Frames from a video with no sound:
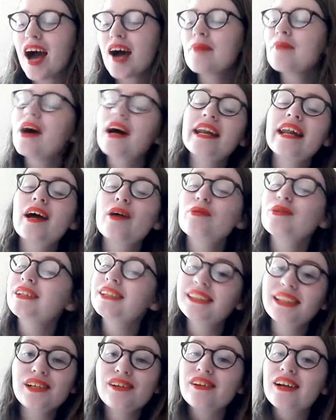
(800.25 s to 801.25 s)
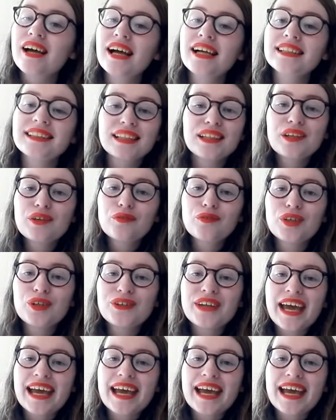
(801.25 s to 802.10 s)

And I will see you guys in a few